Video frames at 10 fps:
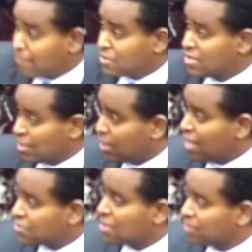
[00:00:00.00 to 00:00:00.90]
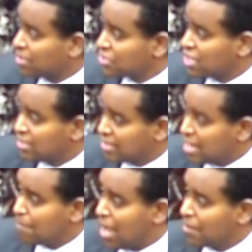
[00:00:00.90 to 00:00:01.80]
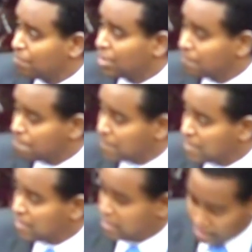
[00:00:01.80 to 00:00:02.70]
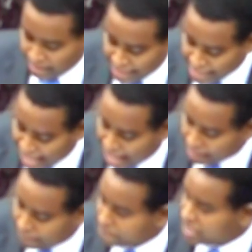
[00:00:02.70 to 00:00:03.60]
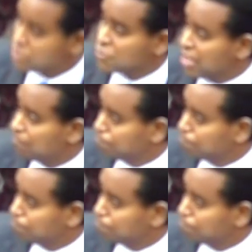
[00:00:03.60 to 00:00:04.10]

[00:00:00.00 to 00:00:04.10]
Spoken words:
they will have something to say today about it, but they did not yesterday.